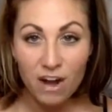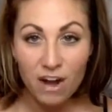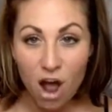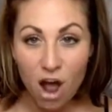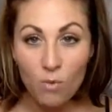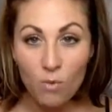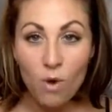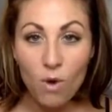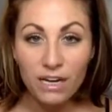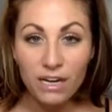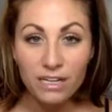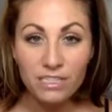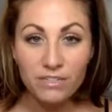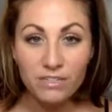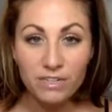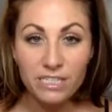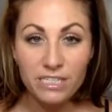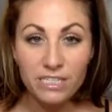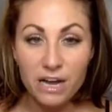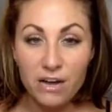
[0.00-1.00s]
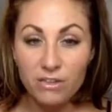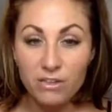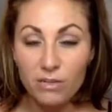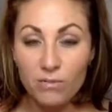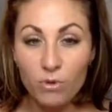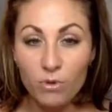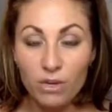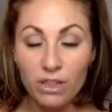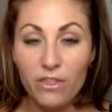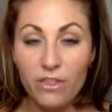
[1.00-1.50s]
Not wanting to reach out to
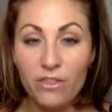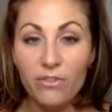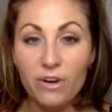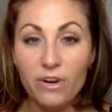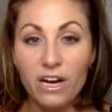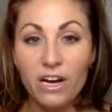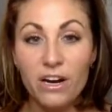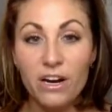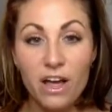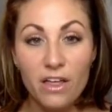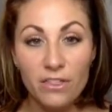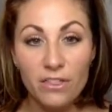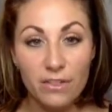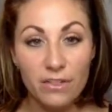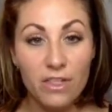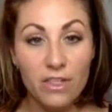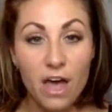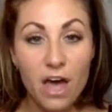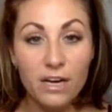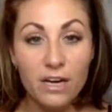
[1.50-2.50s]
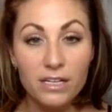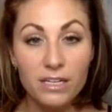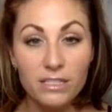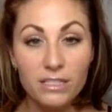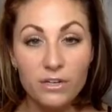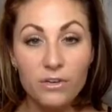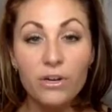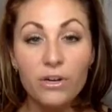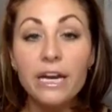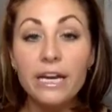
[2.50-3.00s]
more than 3, or not
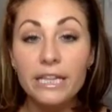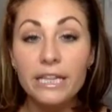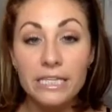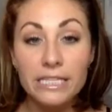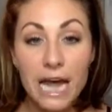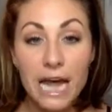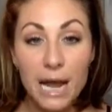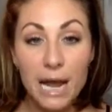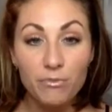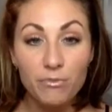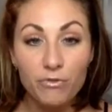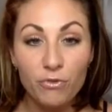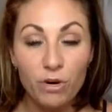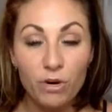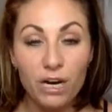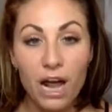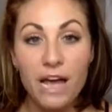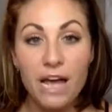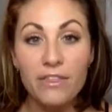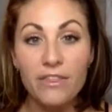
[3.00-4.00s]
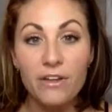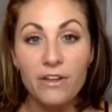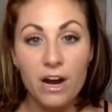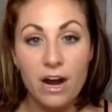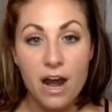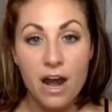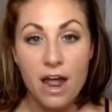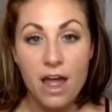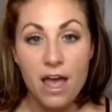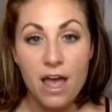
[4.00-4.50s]
creating the time for it either.